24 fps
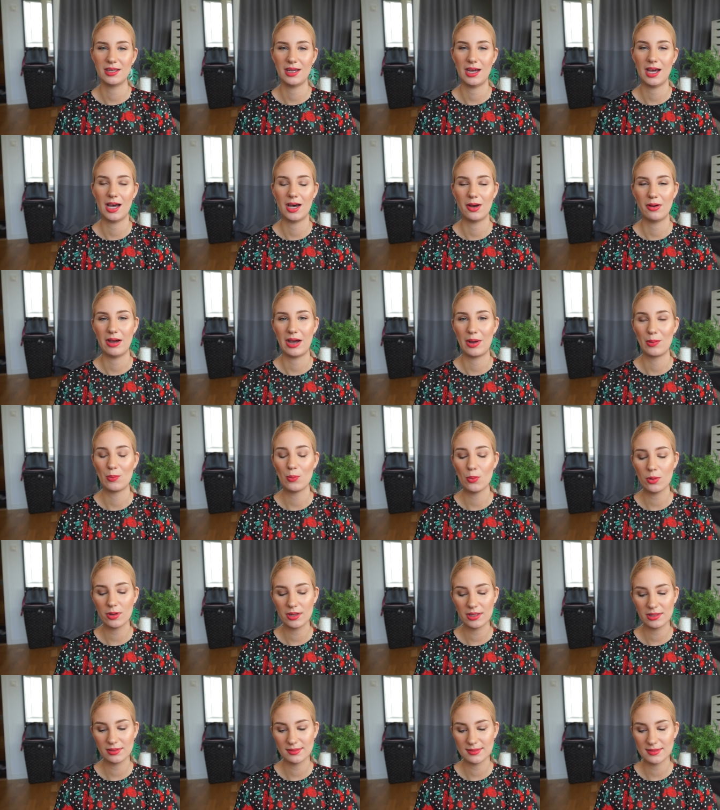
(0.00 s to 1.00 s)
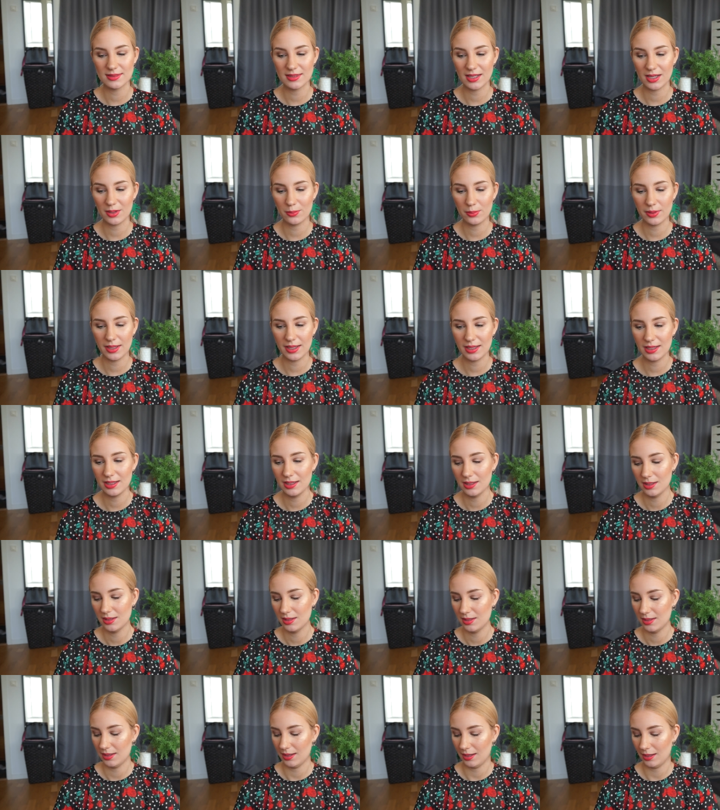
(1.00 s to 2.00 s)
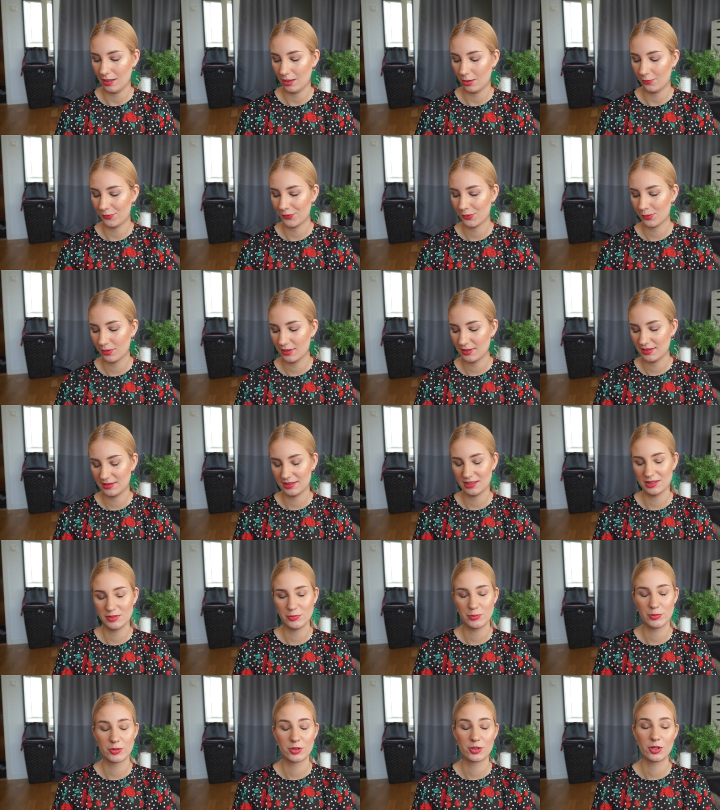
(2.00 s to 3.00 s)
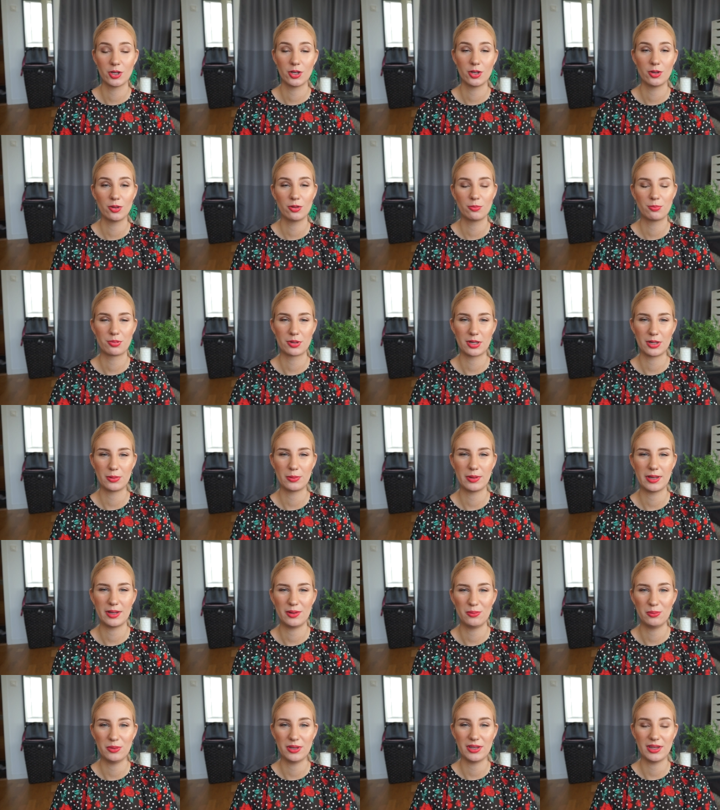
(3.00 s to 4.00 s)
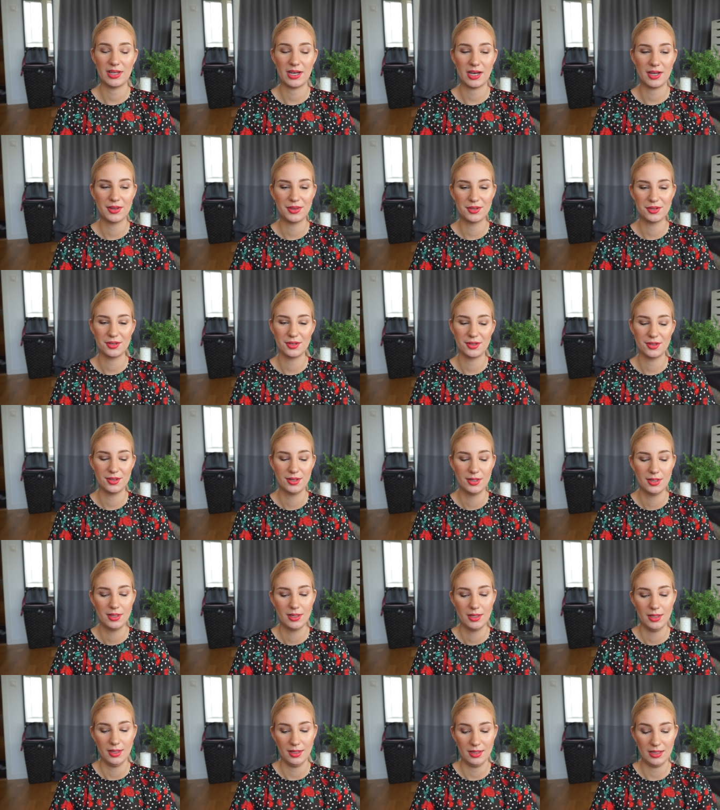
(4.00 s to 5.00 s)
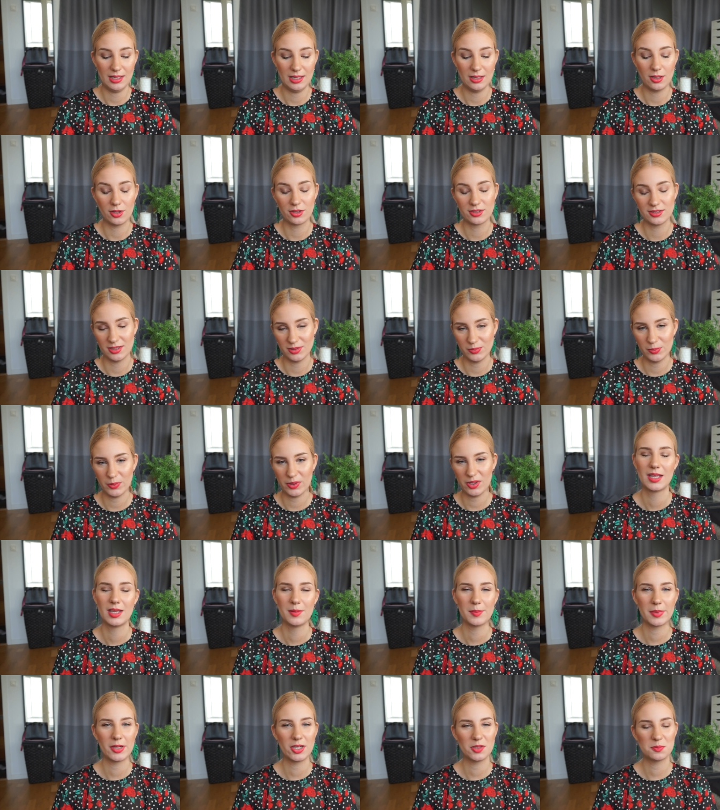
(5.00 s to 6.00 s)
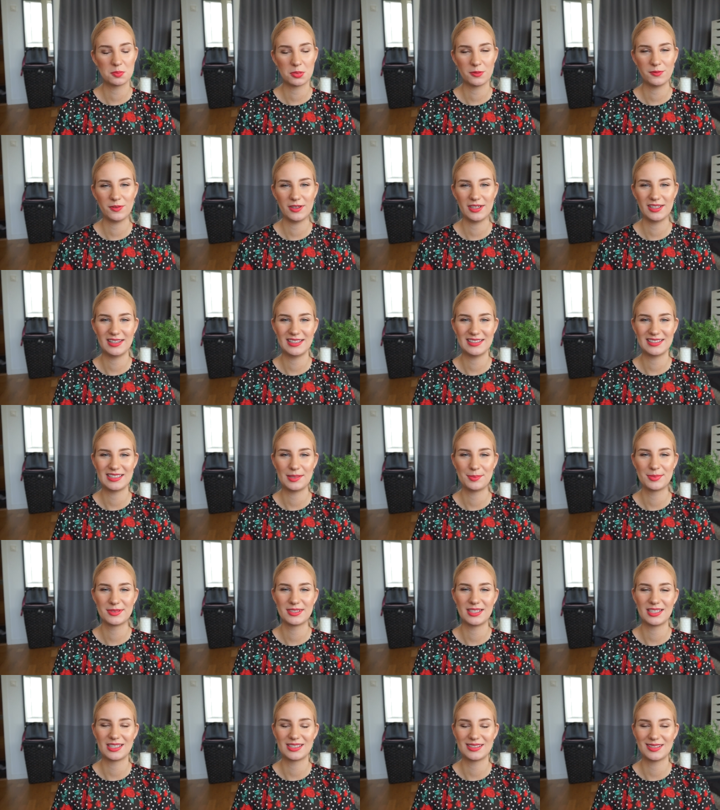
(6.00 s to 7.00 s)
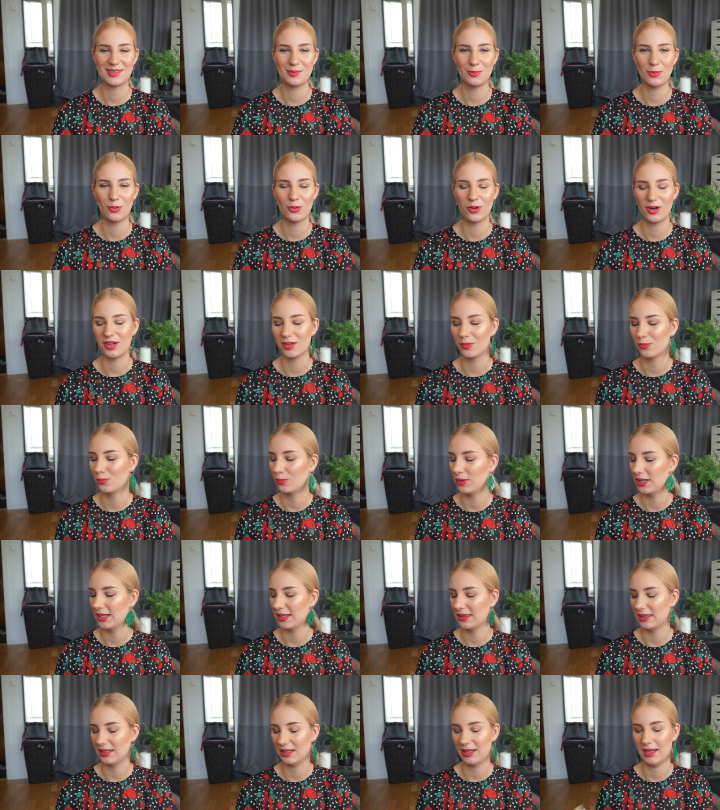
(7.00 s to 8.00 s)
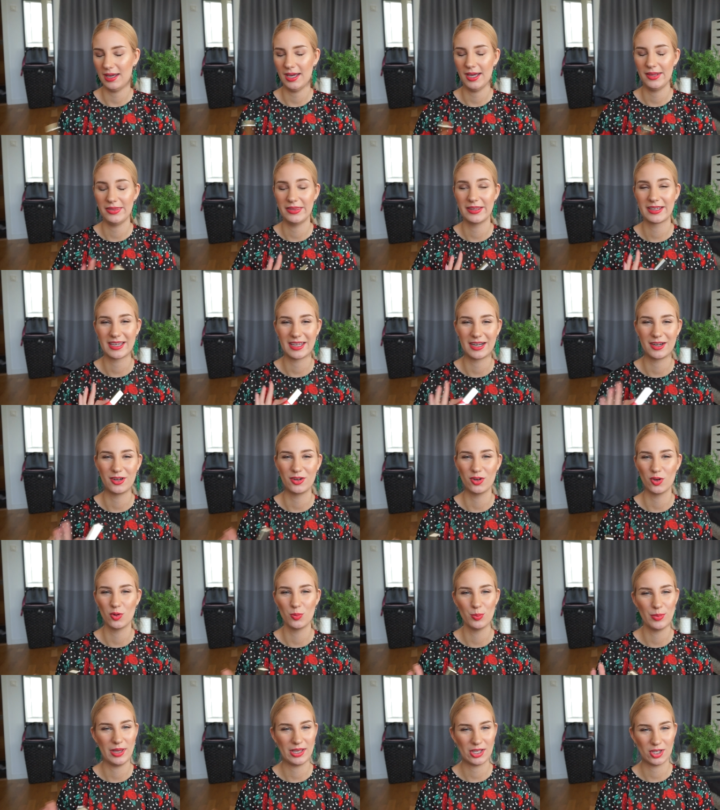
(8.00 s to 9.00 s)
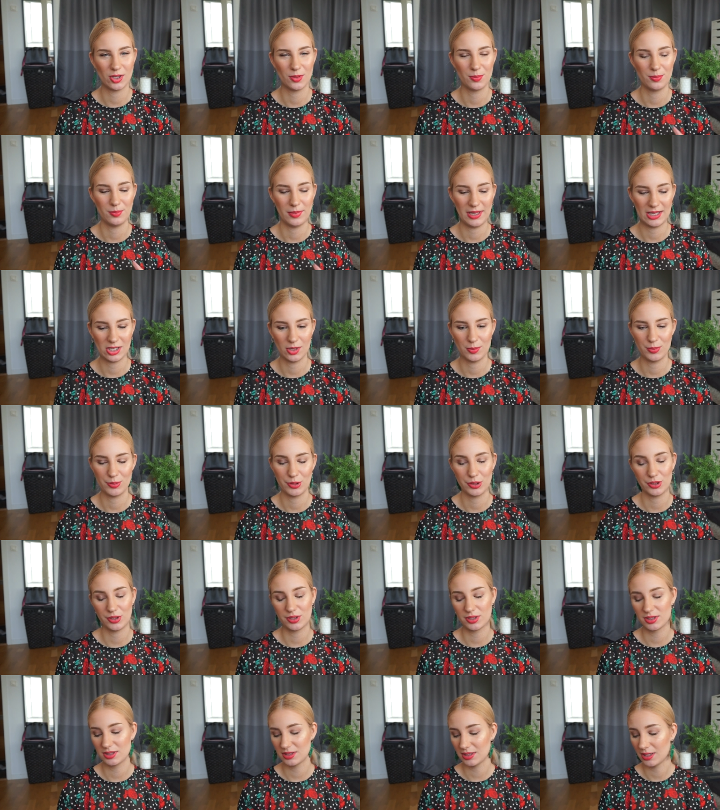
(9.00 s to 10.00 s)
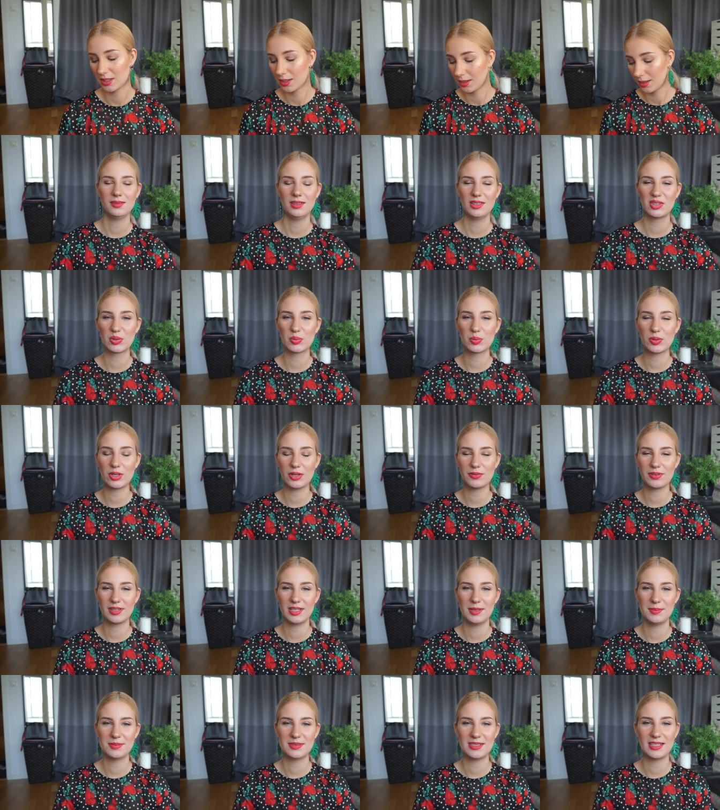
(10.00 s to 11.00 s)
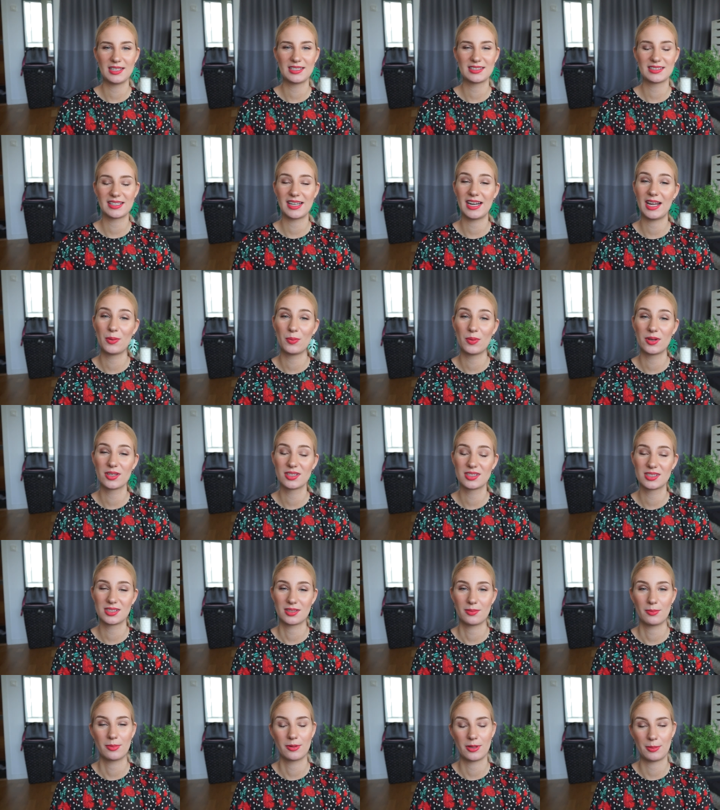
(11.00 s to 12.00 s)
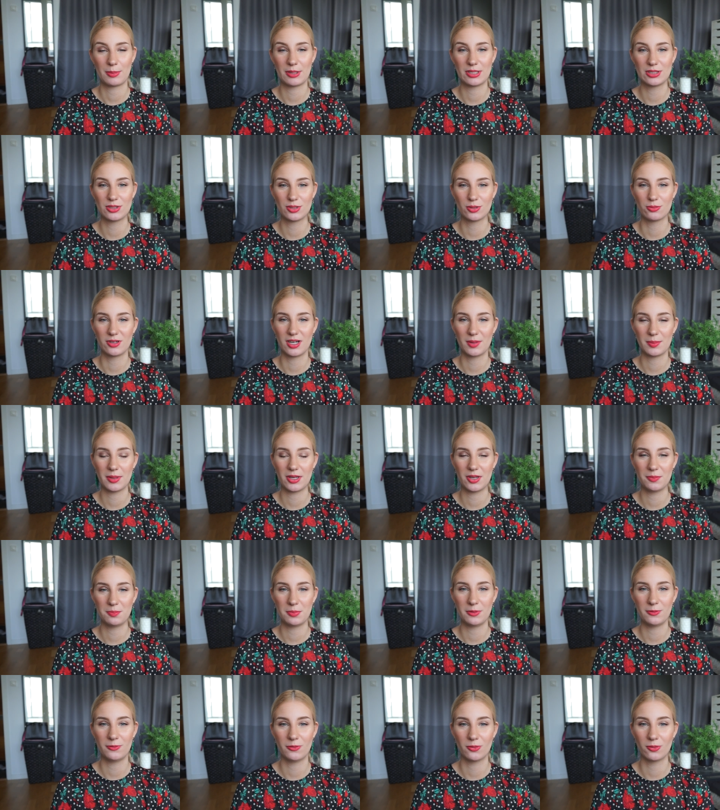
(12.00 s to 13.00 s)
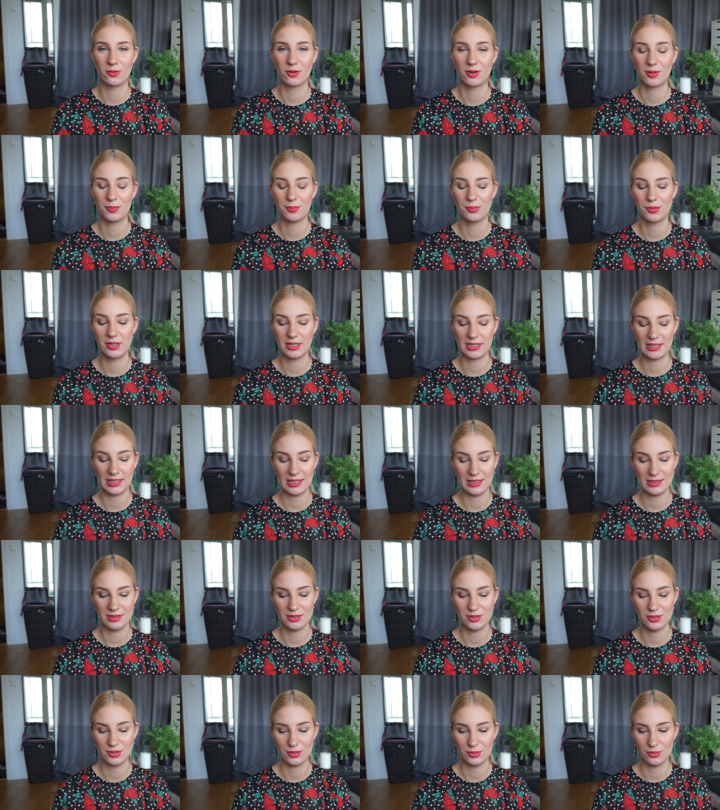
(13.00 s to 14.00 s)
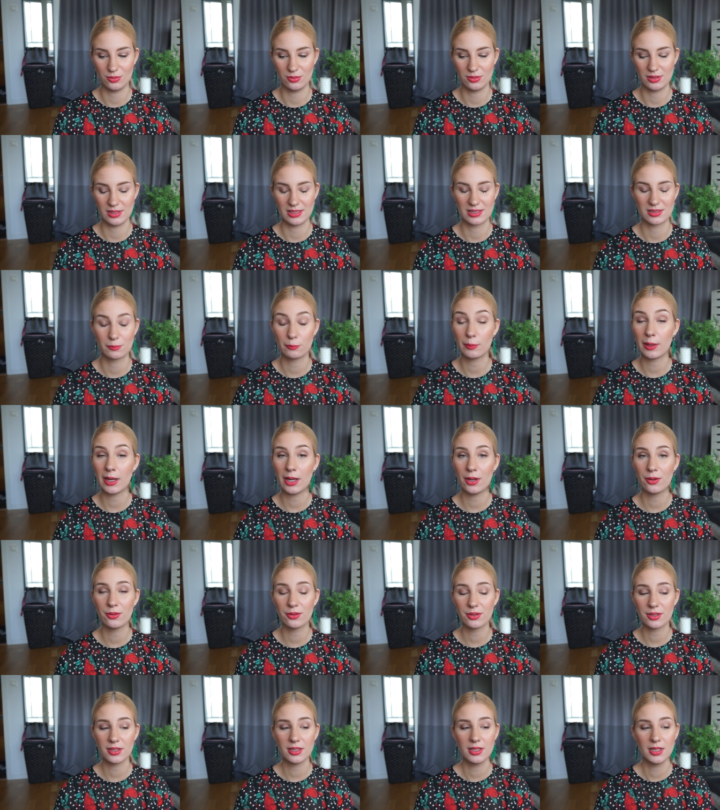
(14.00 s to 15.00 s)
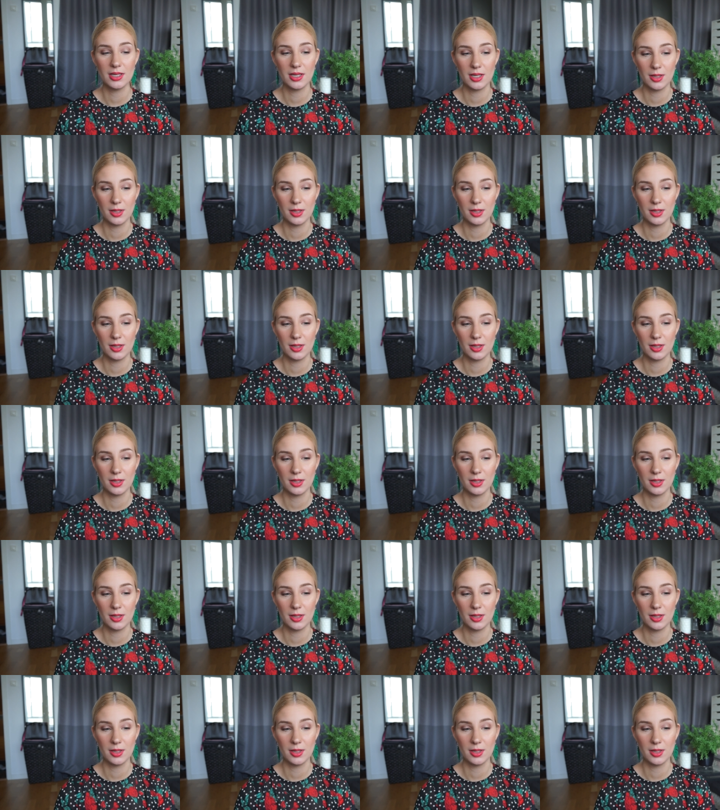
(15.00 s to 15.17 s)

how I wore it that way. Of course, this would go pretty well with other looks as well, but I just prefer these lipsticks more with the kind of no makeup makeup looks. This was one of the lipsticks that I was a bit torn about before putting into this round,